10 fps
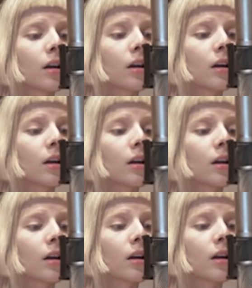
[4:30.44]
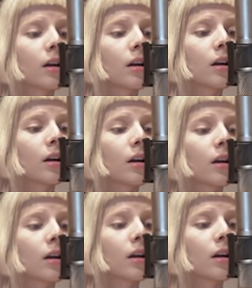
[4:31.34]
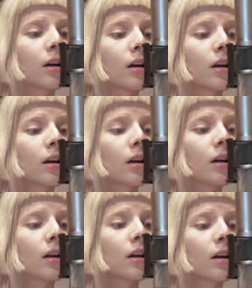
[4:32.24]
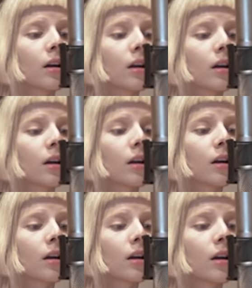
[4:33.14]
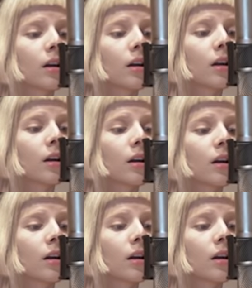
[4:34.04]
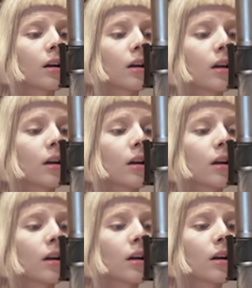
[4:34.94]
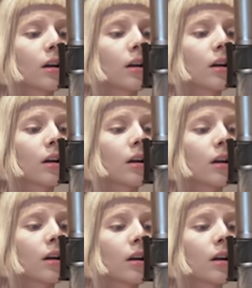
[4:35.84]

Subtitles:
[no speech]